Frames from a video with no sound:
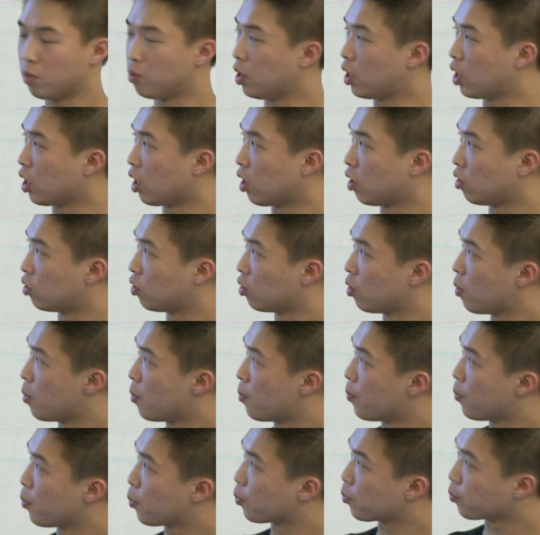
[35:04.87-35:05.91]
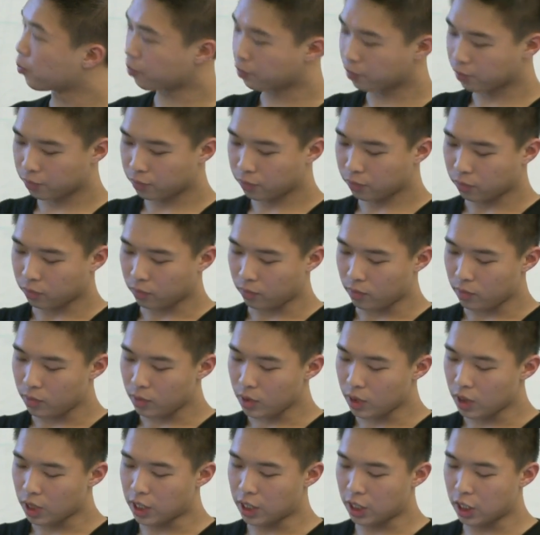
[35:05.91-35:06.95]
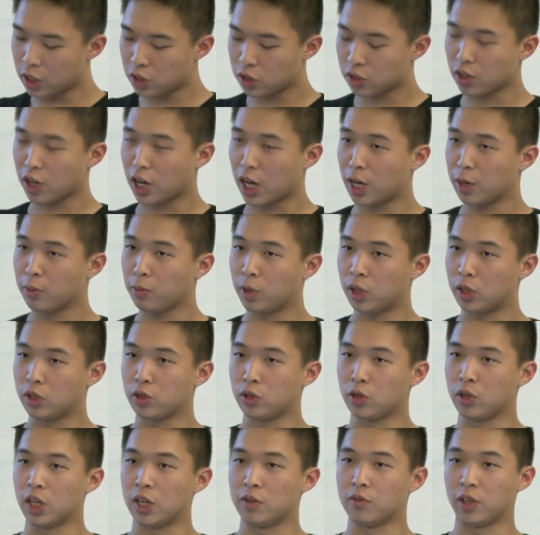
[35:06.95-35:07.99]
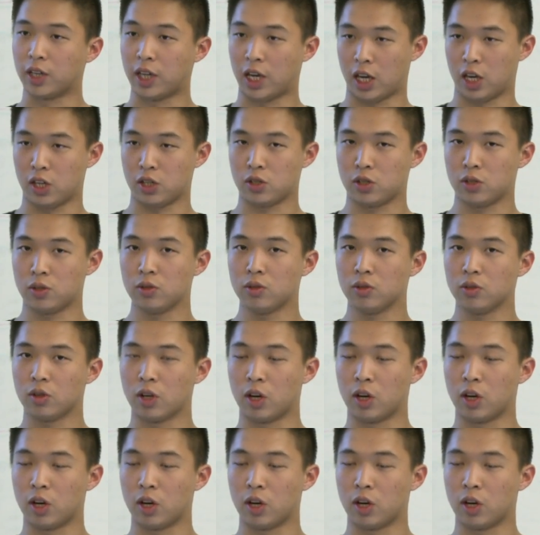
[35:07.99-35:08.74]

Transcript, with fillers: because each time we do an invocation,